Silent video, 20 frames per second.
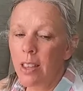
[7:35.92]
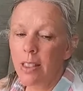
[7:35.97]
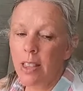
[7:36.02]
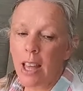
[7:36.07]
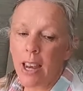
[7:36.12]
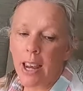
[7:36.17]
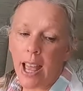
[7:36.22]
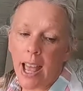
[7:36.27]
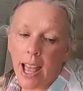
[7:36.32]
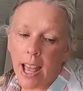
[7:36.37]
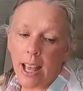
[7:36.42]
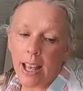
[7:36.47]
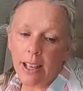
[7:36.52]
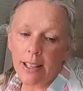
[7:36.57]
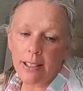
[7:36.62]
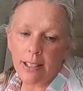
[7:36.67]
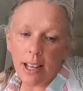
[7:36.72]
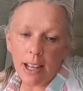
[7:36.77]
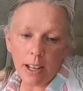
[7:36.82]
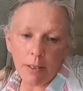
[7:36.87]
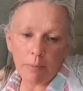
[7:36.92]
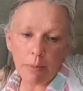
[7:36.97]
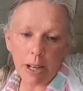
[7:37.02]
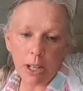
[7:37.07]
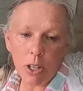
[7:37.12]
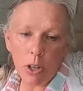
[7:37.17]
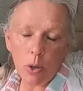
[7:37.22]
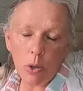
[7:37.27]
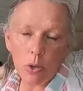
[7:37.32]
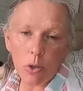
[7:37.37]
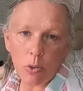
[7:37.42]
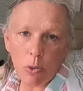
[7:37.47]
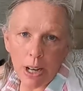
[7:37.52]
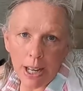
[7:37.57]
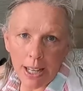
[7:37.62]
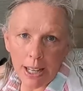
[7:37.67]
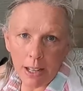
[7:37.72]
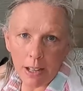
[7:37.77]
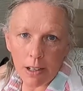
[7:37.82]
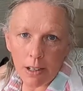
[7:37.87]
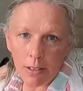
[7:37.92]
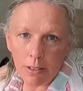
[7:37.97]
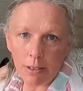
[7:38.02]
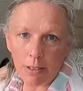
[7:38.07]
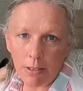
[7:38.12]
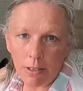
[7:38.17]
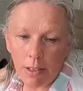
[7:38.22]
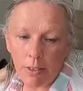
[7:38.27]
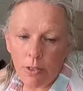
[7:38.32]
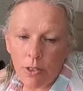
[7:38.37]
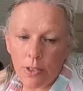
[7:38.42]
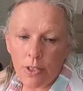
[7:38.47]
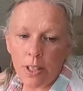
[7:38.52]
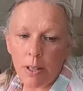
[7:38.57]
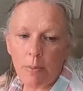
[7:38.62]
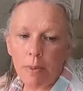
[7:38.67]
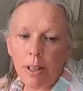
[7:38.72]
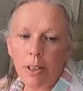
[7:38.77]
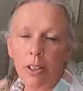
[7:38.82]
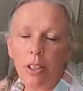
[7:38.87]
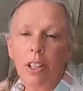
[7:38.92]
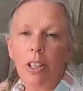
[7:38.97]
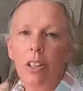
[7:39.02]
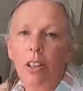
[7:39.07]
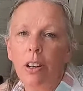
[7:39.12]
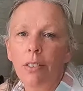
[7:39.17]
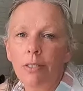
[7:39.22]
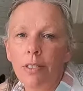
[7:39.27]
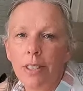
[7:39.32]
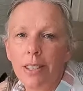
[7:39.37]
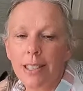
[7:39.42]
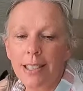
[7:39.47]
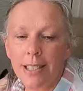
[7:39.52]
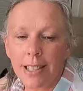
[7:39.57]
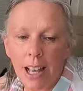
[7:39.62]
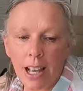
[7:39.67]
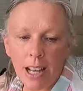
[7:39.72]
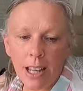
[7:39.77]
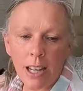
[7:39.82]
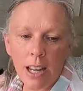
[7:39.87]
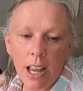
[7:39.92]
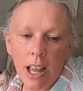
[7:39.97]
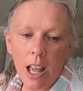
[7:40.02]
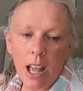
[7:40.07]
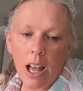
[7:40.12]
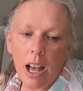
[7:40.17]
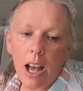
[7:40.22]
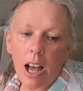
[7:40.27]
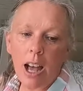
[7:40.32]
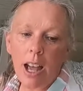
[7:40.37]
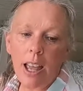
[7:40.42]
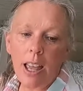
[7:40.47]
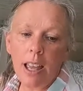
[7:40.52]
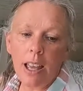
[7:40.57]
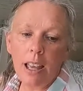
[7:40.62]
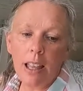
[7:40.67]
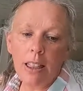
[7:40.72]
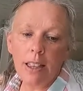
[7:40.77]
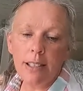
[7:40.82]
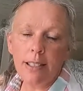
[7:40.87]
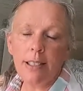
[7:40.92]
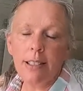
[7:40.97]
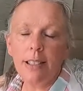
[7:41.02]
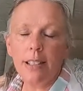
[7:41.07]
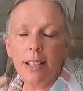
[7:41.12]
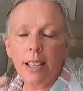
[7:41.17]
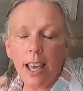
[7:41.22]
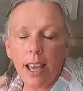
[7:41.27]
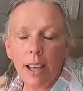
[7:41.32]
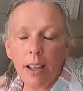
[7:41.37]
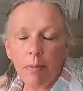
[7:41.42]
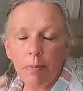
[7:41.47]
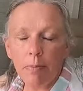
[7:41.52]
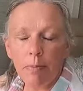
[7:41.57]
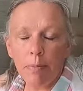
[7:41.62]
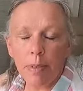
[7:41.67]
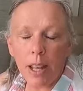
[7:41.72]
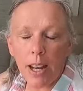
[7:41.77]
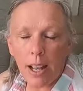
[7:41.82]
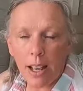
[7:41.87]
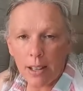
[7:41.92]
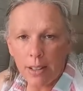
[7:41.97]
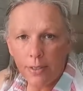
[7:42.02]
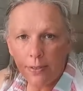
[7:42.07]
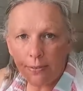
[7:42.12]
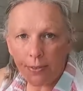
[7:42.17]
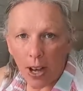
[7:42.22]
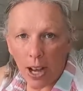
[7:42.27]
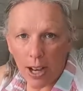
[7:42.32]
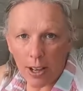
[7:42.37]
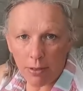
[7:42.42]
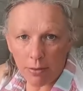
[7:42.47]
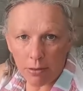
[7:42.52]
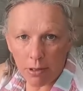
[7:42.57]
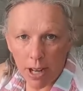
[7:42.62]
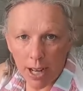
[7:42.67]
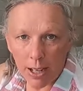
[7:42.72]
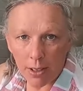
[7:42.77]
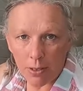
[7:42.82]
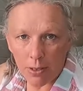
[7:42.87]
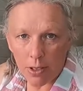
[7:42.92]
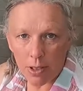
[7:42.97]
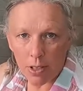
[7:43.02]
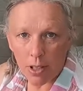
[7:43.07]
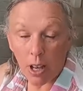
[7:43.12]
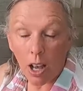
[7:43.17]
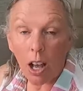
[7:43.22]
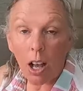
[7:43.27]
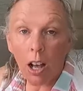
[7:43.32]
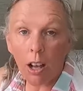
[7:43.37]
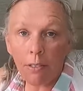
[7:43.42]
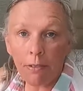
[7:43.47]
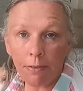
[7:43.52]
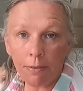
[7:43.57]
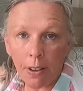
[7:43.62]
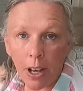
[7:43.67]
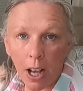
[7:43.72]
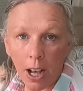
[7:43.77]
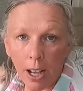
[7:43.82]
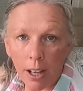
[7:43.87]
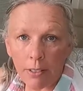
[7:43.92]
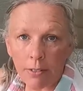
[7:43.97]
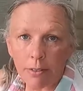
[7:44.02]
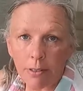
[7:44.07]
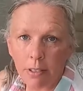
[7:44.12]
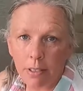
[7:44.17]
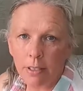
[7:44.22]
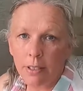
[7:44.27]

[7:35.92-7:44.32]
that has, I have my notes right here if you see me looking off to the side. This is a game that has 5 rounds of 5.